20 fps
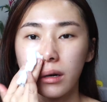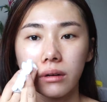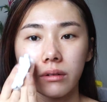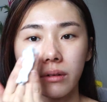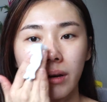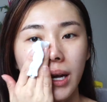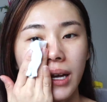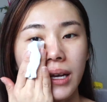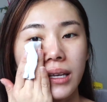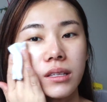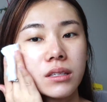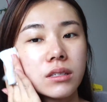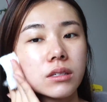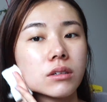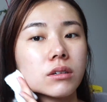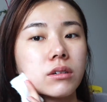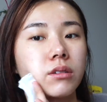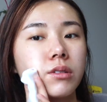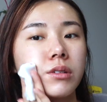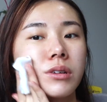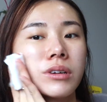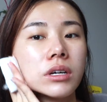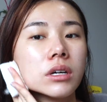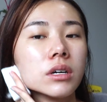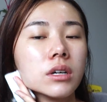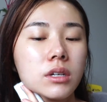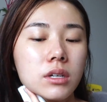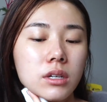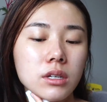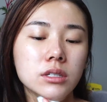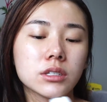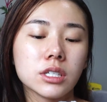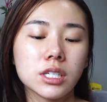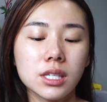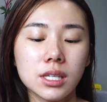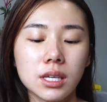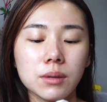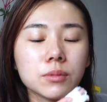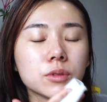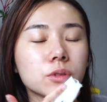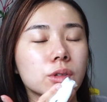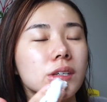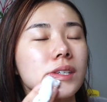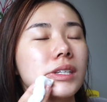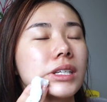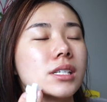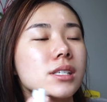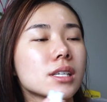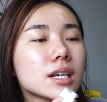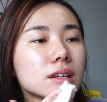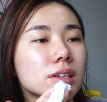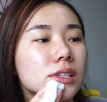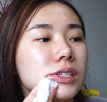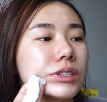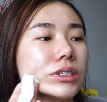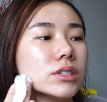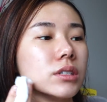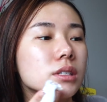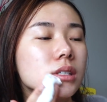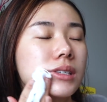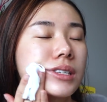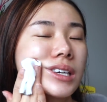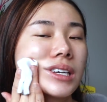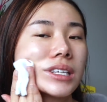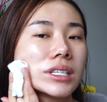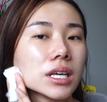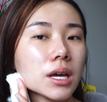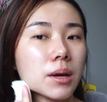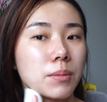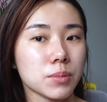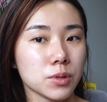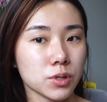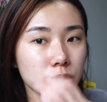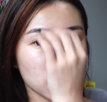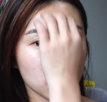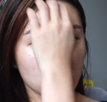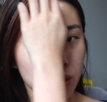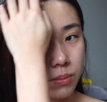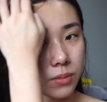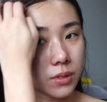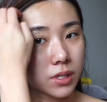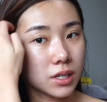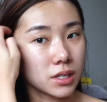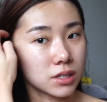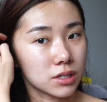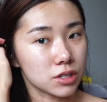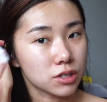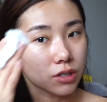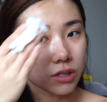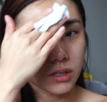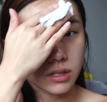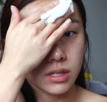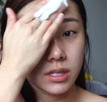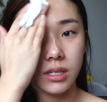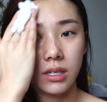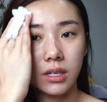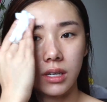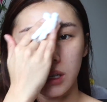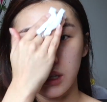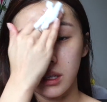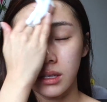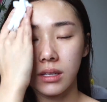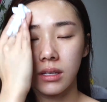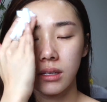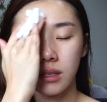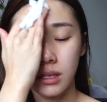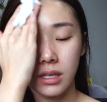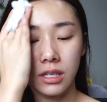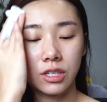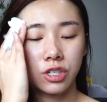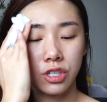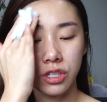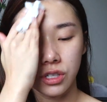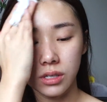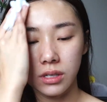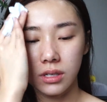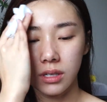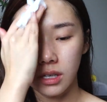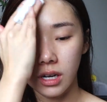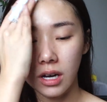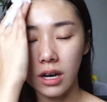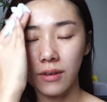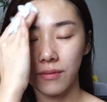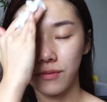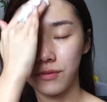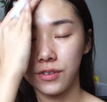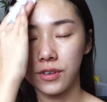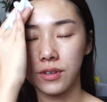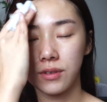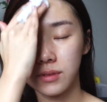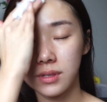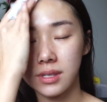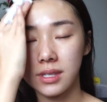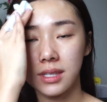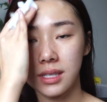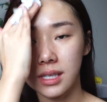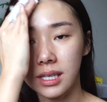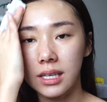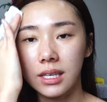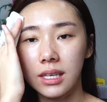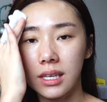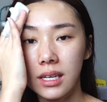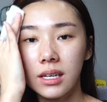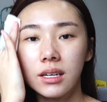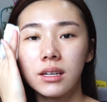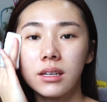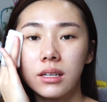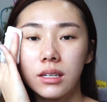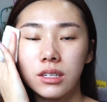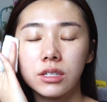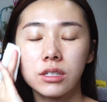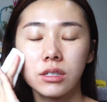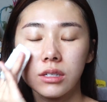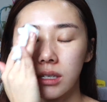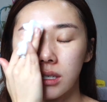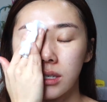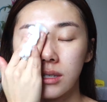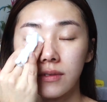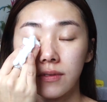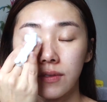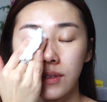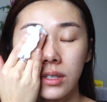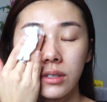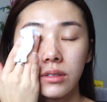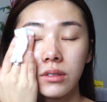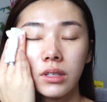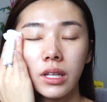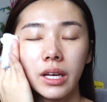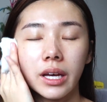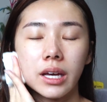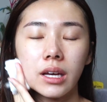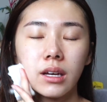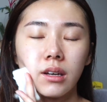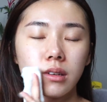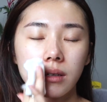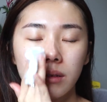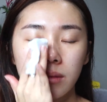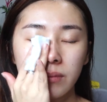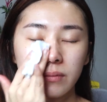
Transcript: Alright, so just keep doing this until it gets absorbed into your skin. It should not feel sticky, it should just feel like